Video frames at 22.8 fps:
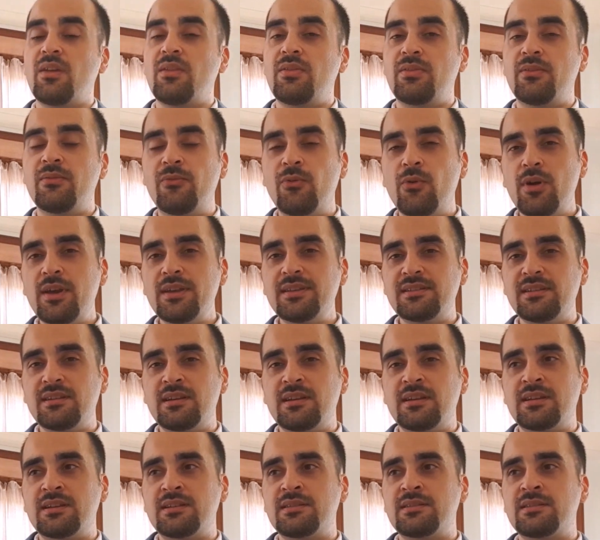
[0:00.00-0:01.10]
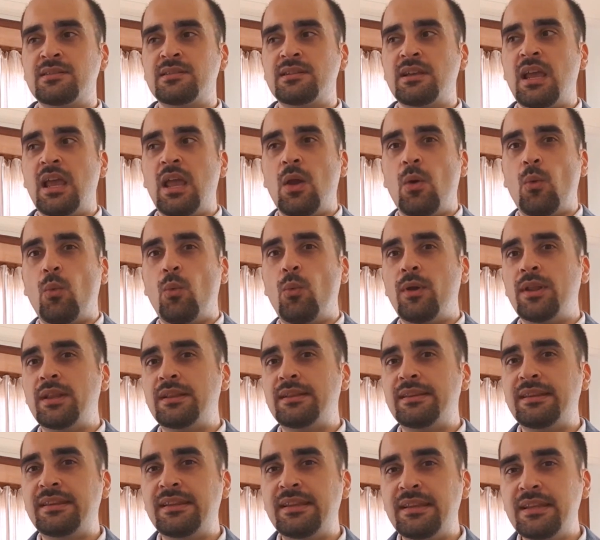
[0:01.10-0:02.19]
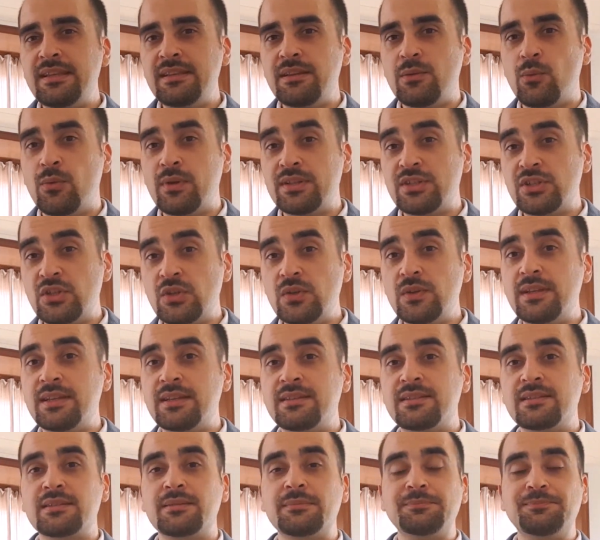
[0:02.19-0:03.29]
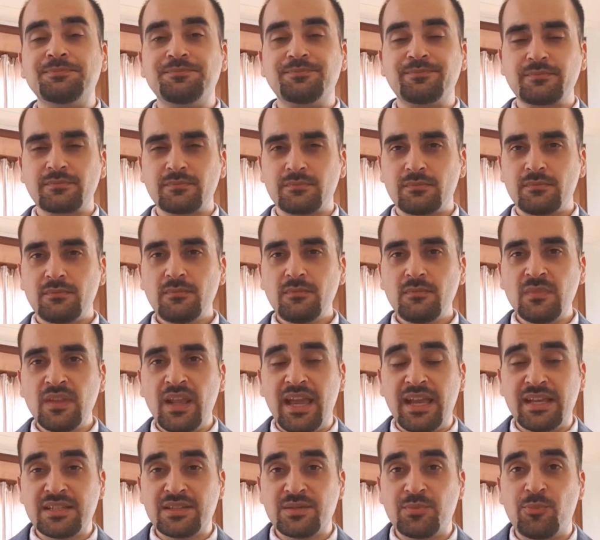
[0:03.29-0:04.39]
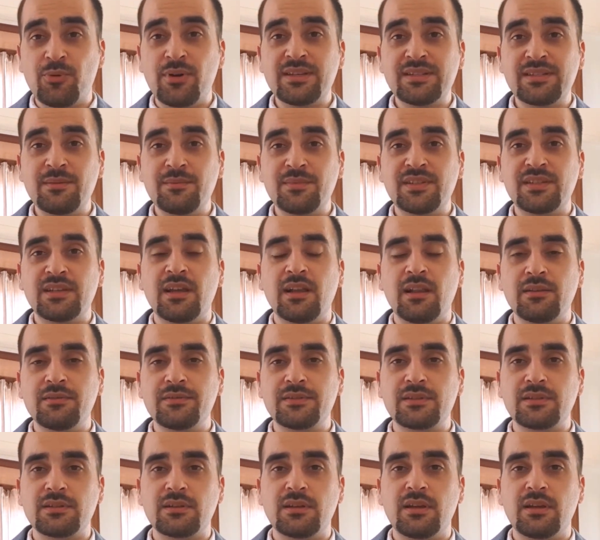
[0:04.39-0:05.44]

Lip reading: The voice is when students express themselves